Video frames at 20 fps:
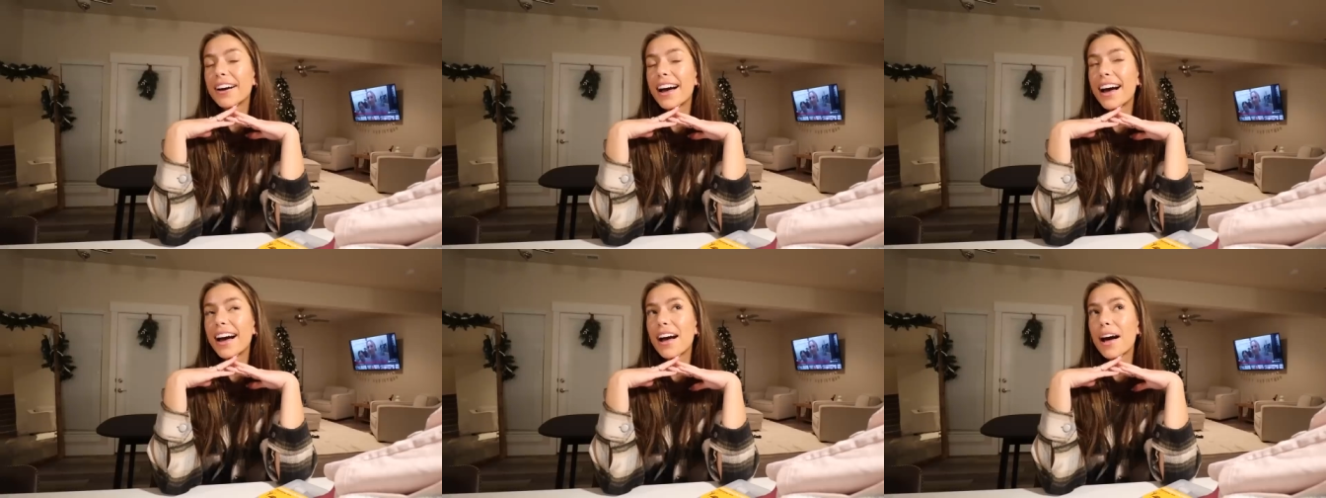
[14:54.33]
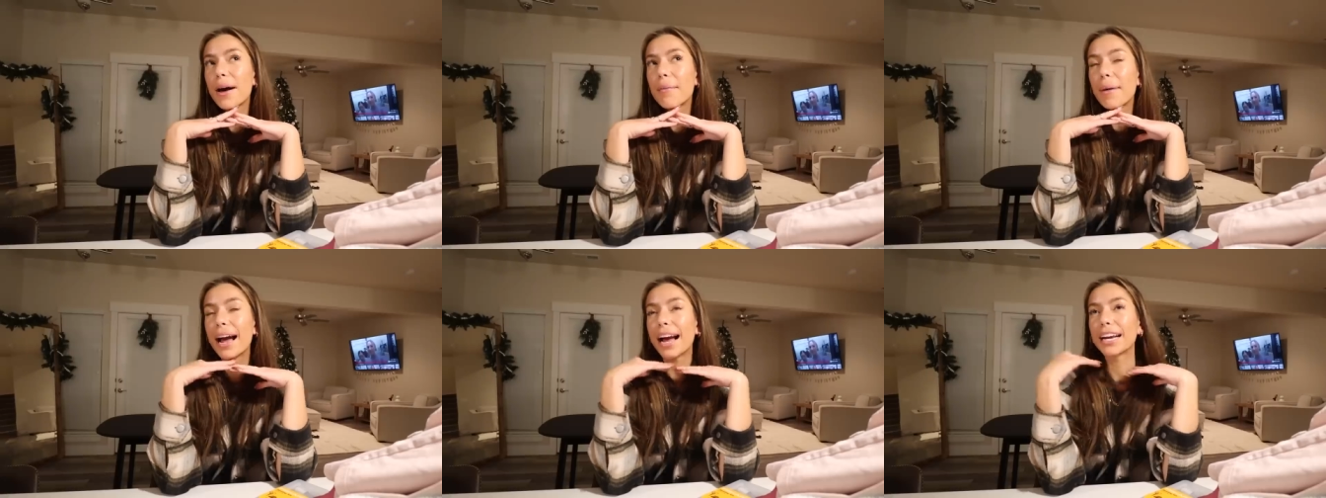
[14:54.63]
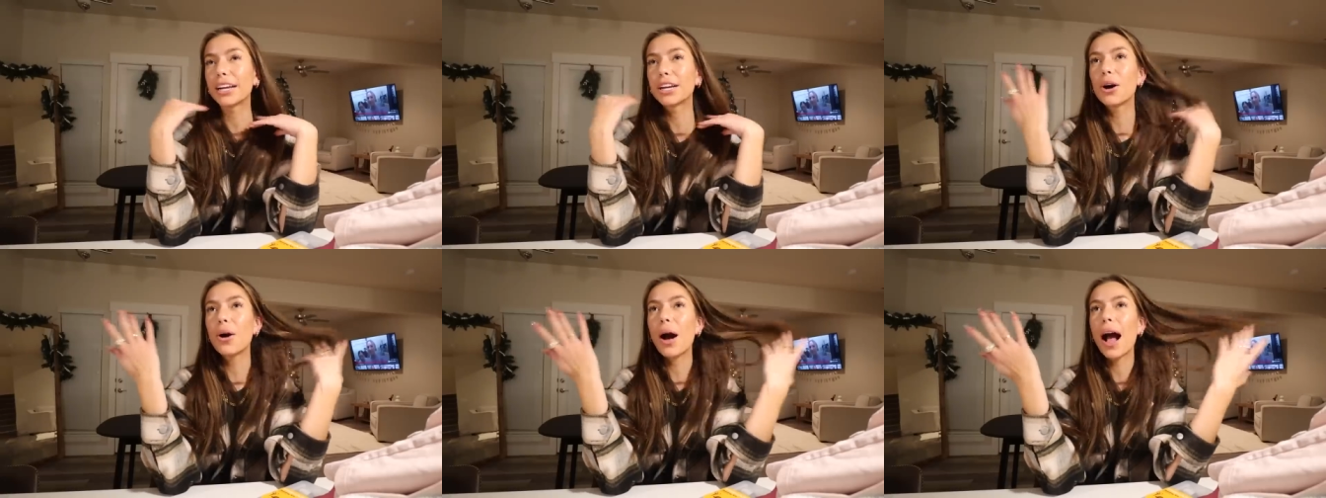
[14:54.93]

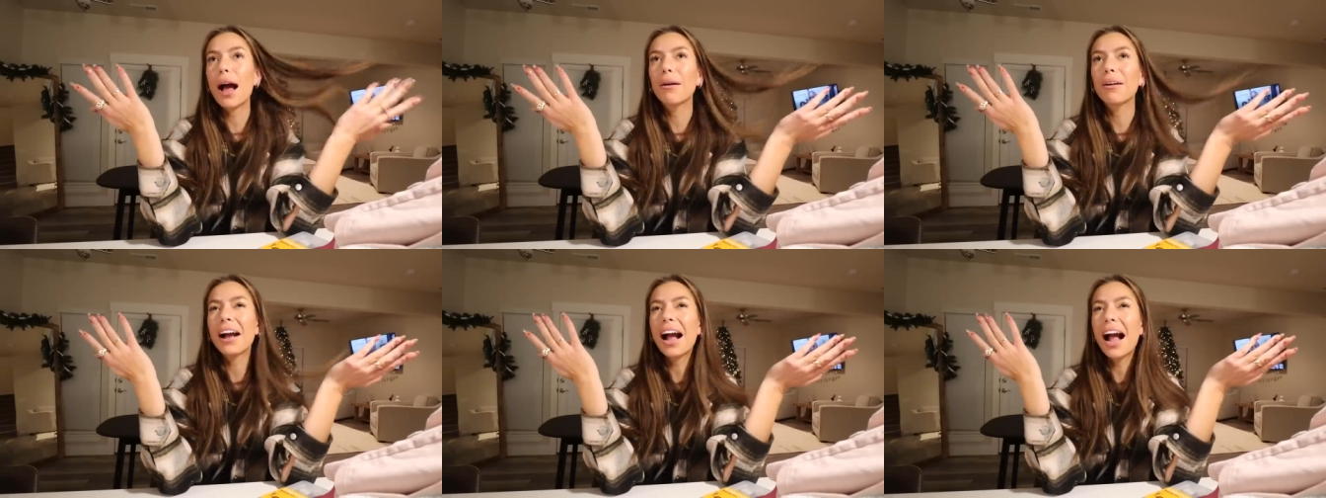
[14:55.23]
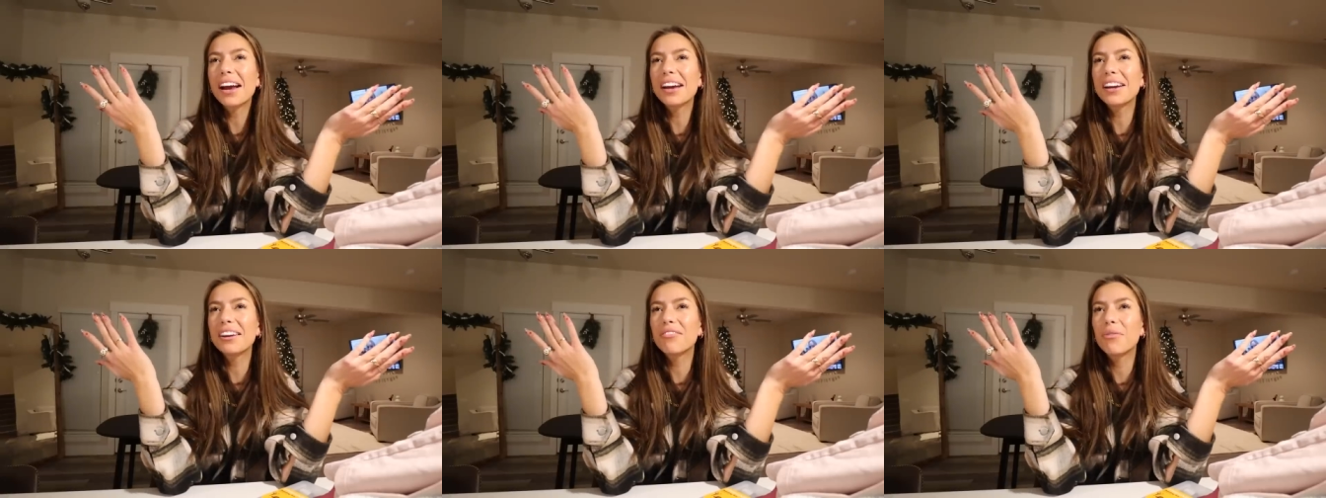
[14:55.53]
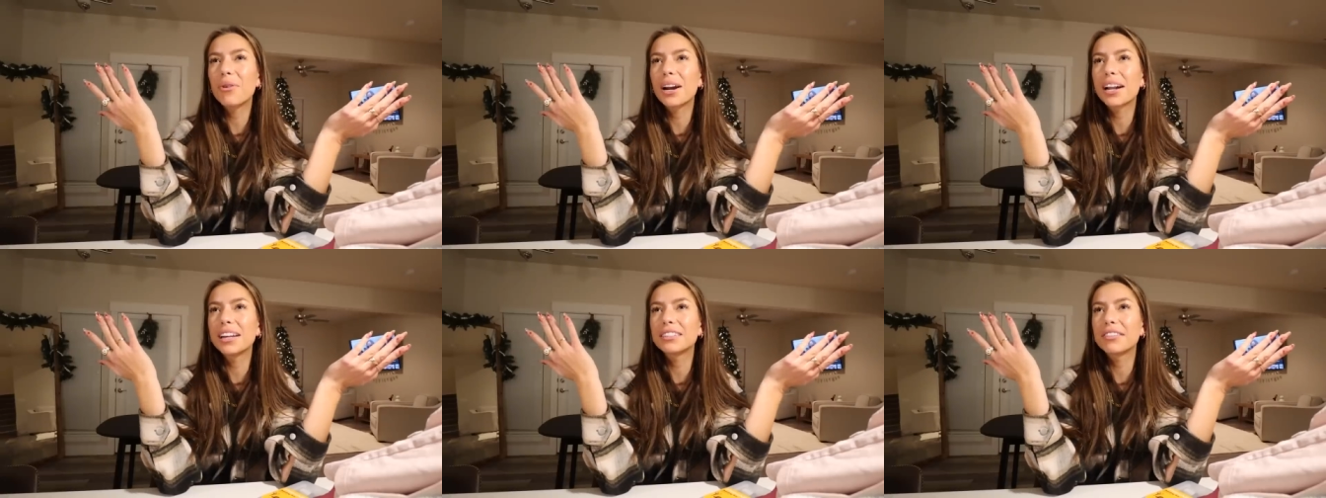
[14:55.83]
I know I kind of
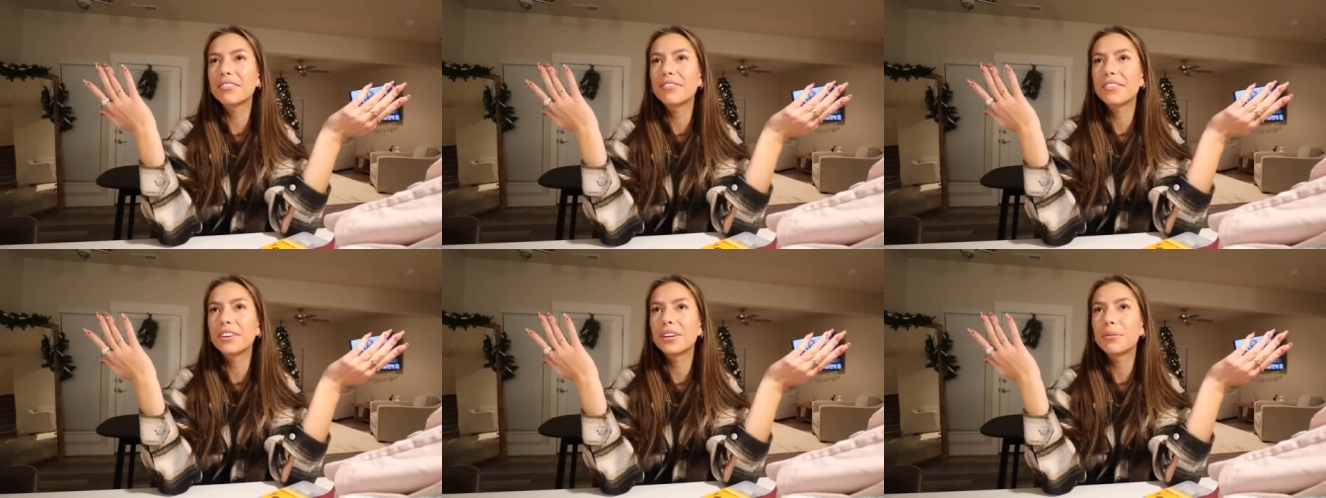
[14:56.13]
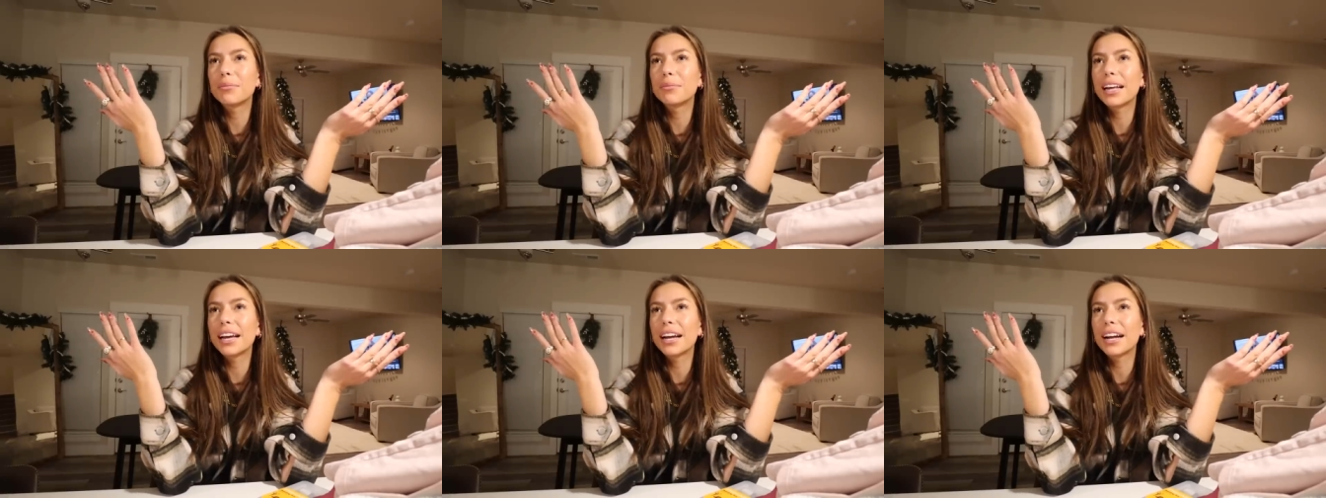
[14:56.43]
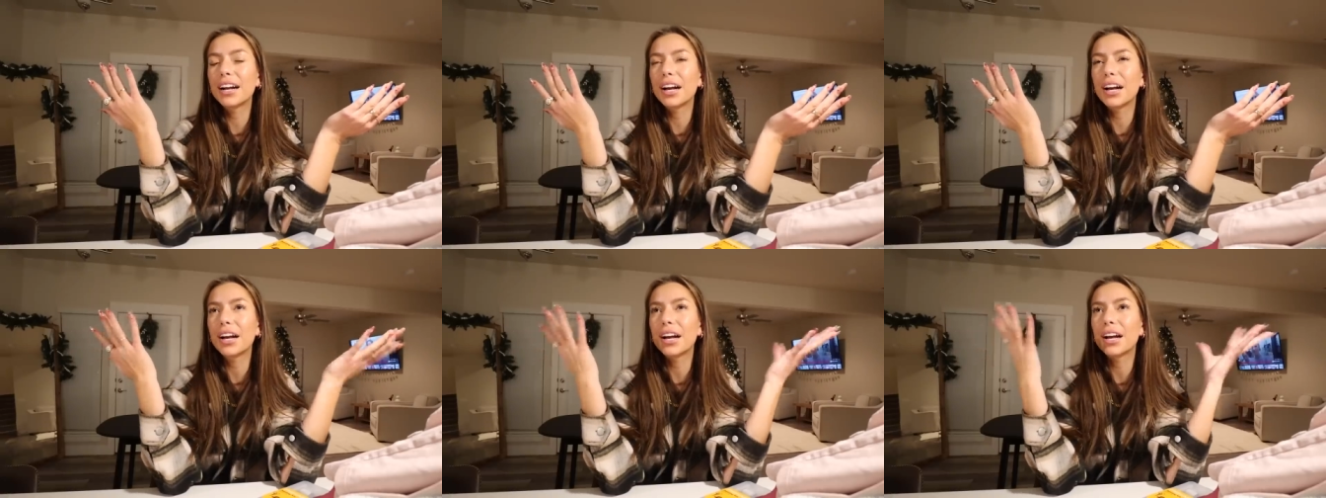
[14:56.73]
wanted to film
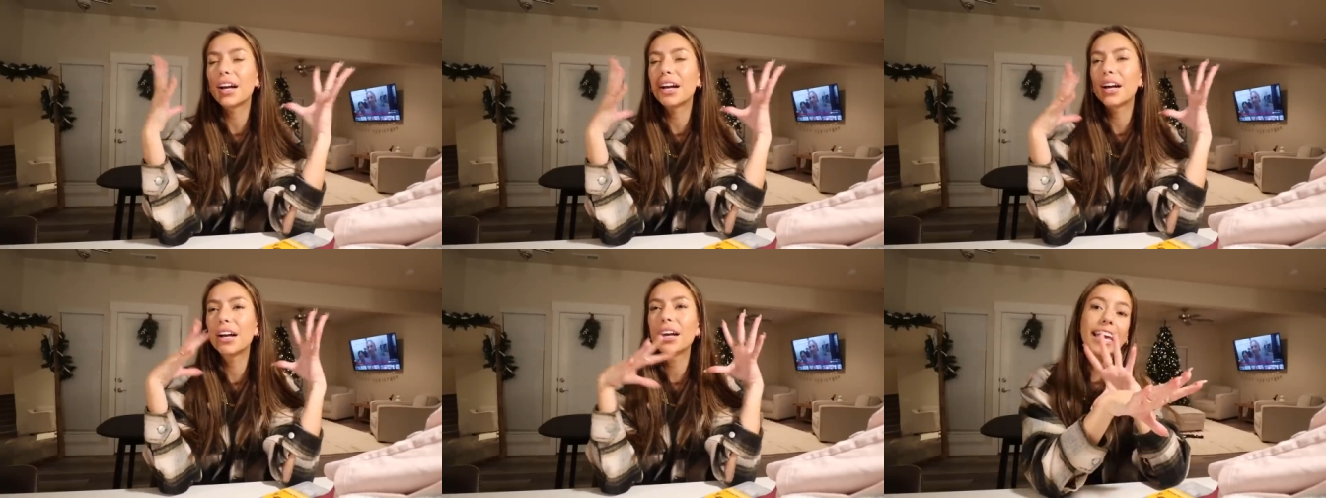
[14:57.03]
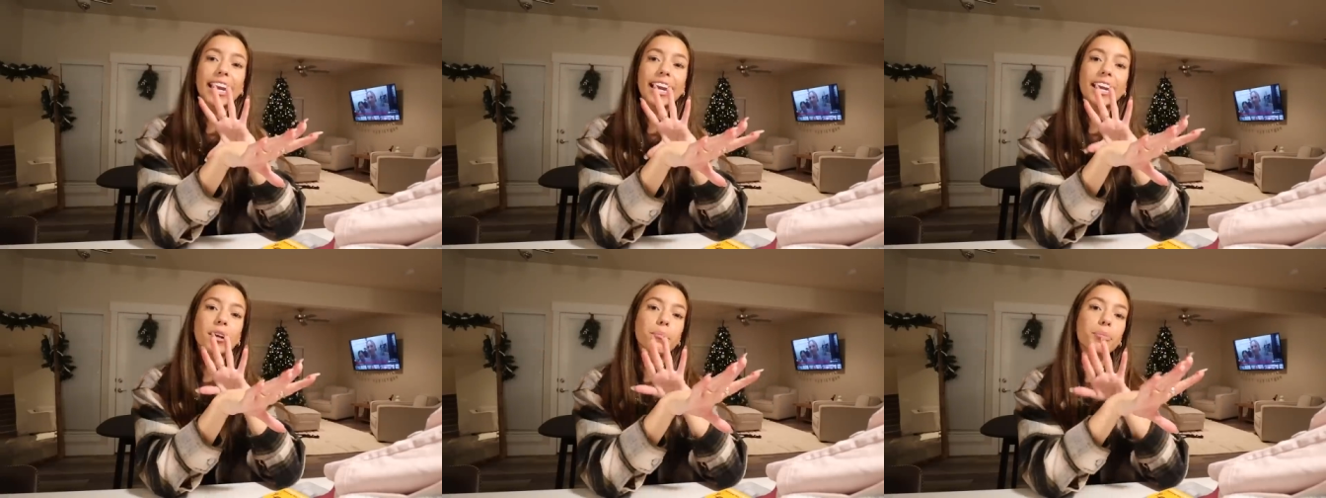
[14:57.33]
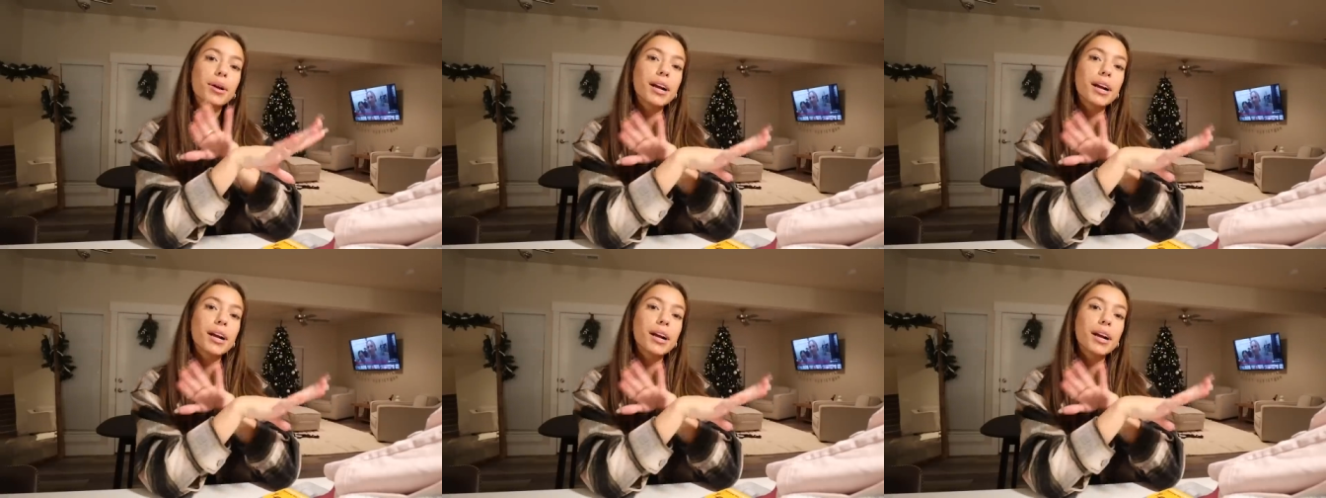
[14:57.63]
like a getting